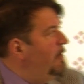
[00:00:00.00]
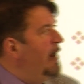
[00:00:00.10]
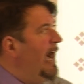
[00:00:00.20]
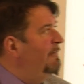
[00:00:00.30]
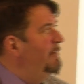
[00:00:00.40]

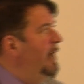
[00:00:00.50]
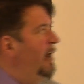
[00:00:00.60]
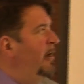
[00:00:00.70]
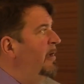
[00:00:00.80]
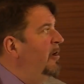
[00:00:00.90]
graph
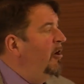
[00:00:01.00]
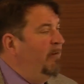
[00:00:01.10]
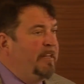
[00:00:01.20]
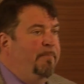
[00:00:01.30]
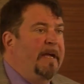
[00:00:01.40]
there,
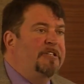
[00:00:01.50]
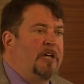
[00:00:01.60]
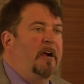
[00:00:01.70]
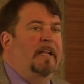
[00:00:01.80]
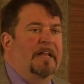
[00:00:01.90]
with a big
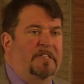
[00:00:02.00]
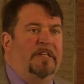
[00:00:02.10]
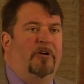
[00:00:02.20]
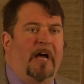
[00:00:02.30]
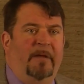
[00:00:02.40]
chunk of that
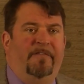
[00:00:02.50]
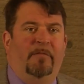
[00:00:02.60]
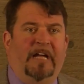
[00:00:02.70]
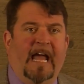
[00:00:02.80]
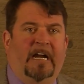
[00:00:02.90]
still coming
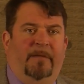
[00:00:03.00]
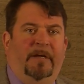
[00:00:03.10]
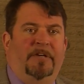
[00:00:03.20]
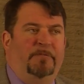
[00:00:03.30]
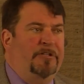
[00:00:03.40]
from Canada,
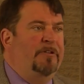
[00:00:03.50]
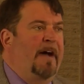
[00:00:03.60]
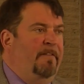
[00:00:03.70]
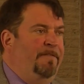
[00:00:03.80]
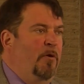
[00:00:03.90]
because we do
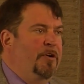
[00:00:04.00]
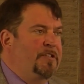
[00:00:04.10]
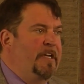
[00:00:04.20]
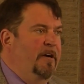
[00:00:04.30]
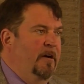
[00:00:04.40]
have a
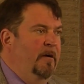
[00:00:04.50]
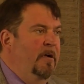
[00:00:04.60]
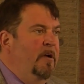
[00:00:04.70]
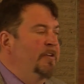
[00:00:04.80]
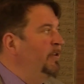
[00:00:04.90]
focus here.
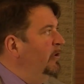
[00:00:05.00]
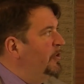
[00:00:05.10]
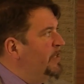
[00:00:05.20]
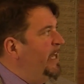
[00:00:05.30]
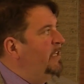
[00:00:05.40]
So it
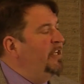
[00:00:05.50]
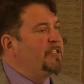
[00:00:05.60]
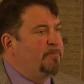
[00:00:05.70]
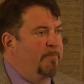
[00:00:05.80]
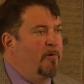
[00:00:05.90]
looks like a
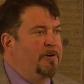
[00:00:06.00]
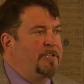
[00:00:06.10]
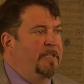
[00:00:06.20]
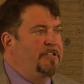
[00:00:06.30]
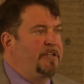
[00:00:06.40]

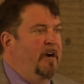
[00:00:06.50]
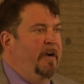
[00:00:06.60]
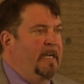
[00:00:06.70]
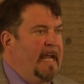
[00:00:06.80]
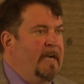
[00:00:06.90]
disproportionate share
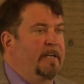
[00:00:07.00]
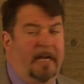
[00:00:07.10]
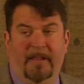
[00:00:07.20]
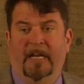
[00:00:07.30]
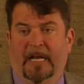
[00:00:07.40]
in Canada,
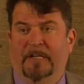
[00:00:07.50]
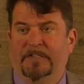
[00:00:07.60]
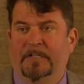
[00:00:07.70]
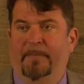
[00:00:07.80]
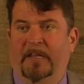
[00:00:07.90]
and it
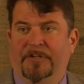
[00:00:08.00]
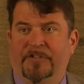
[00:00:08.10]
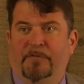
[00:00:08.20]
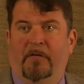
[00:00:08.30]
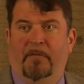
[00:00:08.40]
is. I mean, this
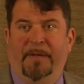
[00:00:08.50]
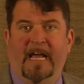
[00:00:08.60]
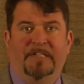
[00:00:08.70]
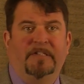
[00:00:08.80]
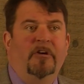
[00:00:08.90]
is where we're
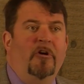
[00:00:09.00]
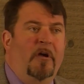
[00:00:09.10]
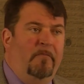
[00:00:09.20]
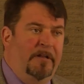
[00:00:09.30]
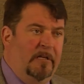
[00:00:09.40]
based
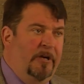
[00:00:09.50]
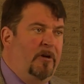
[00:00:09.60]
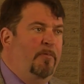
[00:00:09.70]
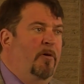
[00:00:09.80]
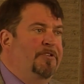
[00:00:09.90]
with the
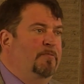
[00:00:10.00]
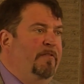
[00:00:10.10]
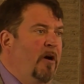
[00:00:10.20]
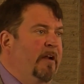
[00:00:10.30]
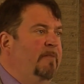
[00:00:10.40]
liquor boards.
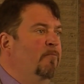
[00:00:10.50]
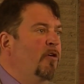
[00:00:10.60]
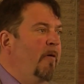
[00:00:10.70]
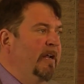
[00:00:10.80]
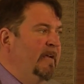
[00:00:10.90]
We're
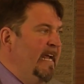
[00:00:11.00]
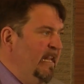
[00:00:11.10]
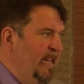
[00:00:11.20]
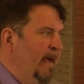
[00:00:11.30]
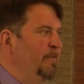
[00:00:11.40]
already
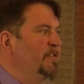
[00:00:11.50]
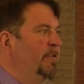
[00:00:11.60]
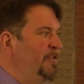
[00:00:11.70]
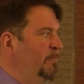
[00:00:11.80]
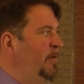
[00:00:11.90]
in them, so
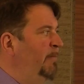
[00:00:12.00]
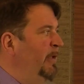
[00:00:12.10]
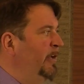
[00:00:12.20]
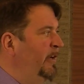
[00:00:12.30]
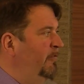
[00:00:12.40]
there's an
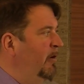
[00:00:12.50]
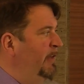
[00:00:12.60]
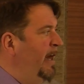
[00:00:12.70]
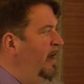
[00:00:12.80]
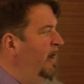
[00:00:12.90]
ability to grow
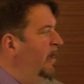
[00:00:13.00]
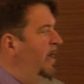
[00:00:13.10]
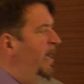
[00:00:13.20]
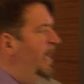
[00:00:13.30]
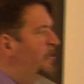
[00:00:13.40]
there.
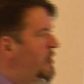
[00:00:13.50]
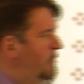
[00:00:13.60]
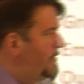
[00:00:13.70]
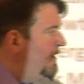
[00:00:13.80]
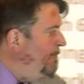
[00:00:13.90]
In
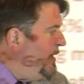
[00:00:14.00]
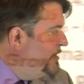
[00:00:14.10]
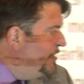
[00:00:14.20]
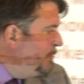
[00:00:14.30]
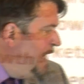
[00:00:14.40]
terms of our
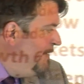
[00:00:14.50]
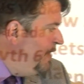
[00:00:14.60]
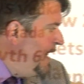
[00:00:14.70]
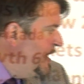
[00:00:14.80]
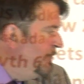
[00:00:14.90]
business plan
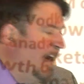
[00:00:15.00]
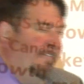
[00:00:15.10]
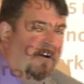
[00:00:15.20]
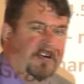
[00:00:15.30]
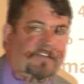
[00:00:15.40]
for the next
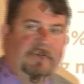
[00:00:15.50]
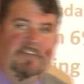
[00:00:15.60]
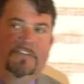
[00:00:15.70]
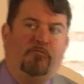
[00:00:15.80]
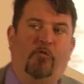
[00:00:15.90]
5 years, this
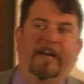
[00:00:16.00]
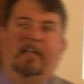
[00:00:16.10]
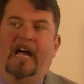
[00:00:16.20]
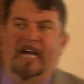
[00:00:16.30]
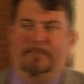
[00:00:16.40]
is
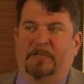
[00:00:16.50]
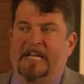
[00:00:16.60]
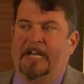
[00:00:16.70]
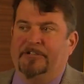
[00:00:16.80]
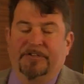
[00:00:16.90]
realized
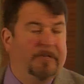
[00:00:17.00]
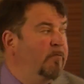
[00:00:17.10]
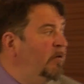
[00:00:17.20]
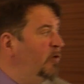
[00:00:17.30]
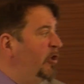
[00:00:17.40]
potential. So
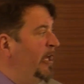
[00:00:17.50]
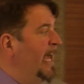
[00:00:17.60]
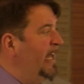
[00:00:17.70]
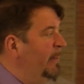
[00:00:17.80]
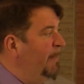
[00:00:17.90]
we're looking
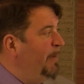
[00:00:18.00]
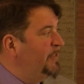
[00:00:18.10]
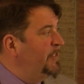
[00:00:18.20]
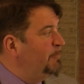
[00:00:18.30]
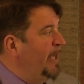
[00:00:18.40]
at, in the
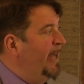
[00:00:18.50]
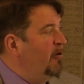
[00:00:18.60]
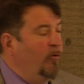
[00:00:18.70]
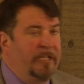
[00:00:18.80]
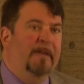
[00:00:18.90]
business plan,
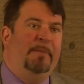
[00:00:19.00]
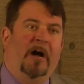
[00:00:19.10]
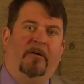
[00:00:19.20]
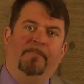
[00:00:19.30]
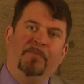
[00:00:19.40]
only
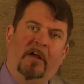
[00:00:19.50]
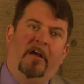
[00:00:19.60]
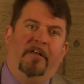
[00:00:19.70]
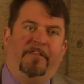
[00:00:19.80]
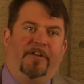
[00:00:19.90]
about
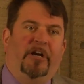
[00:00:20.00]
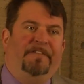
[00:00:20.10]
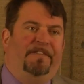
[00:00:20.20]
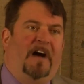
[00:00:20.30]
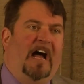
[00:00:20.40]

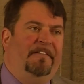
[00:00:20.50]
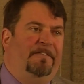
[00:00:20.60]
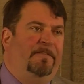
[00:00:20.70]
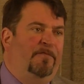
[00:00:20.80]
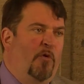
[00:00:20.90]

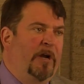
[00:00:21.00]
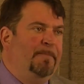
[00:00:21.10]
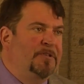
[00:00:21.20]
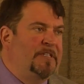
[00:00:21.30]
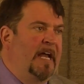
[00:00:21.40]

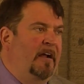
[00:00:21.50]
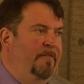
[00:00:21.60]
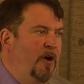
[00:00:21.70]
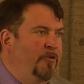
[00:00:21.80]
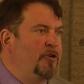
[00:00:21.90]
35–40%
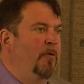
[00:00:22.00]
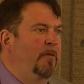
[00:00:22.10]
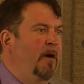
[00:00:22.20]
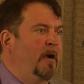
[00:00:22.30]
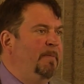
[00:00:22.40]
of
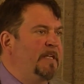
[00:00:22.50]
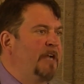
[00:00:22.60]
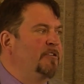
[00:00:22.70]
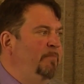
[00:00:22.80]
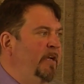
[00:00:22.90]
total market
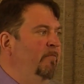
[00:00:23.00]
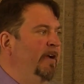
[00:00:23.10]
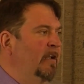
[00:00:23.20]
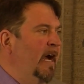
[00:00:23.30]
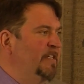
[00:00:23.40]
potential being
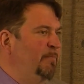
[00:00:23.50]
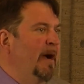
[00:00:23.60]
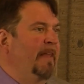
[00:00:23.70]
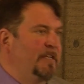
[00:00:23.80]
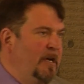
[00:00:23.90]
realized
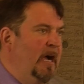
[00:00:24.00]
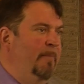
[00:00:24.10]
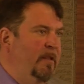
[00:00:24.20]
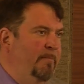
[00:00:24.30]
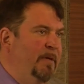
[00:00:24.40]
by the
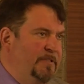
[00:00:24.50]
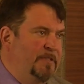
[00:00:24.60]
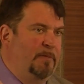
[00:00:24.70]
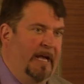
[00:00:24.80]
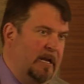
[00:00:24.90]
time that the
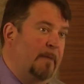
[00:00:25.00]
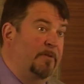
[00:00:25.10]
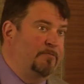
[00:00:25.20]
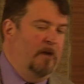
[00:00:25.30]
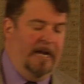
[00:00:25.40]
business plan
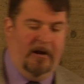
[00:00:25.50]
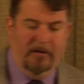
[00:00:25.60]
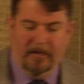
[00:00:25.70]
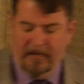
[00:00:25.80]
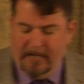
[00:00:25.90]
numbers run out.
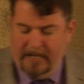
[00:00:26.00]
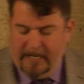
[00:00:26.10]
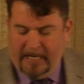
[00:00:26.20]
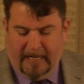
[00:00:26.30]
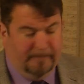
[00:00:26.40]

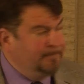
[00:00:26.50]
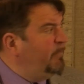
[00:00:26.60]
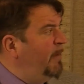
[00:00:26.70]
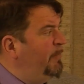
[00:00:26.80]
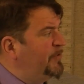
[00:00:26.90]

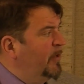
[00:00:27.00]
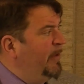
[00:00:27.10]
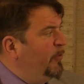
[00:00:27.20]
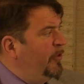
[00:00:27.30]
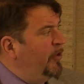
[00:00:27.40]
So
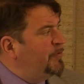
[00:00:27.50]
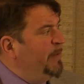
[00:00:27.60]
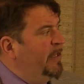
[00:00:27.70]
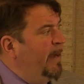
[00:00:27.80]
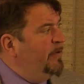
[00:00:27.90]
those will
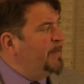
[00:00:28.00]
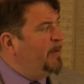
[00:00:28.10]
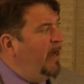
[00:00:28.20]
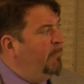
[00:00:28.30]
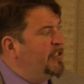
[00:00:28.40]
be the numbers
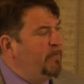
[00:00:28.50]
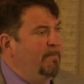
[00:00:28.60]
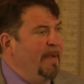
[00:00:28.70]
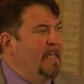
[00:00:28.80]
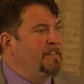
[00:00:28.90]
upon which we
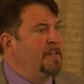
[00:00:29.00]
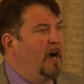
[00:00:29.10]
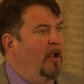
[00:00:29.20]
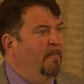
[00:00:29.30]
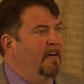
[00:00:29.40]
base
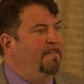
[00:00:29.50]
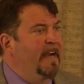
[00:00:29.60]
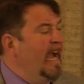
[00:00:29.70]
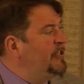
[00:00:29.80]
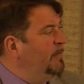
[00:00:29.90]
all of our
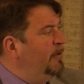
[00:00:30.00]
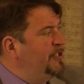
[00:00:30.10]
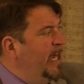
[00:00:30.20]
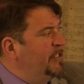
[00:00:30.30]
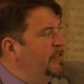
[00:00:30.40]
financial
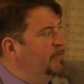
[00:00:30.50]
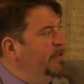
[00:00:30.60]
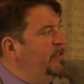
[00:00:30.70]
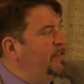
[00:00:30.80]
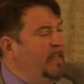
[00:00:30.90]
projections,
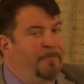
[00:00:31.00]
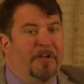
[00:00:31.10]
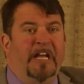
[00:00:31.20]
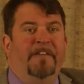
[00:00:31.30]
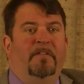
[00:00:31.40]
with you see
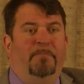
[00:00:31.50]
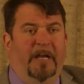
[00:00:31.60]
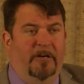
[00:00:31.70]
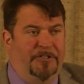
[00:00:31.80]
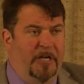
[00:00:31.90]
an even
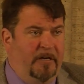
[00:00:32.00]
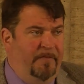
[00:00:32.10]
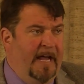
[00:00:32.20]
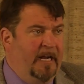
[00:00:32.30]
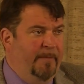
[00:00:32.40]
bigger chunk of
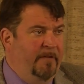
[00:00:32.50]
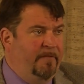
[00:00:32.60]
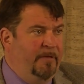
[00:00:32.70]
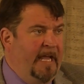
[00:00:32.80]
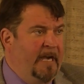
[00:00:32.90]
that coming
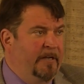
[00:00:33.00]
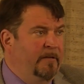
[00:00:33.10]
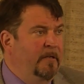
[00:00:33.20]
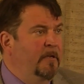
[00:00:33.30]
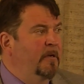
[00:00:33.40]
from
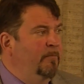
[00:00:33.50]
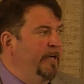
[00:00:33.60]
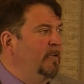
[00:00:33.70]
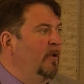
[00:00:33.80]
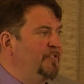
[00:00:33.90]
Canada,
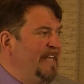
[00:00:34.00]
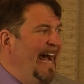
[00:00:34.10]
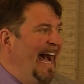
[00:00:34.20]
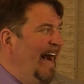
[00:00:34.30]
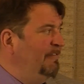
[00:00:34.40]
pretty close to
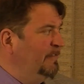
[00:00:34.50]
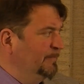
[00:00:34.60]
half.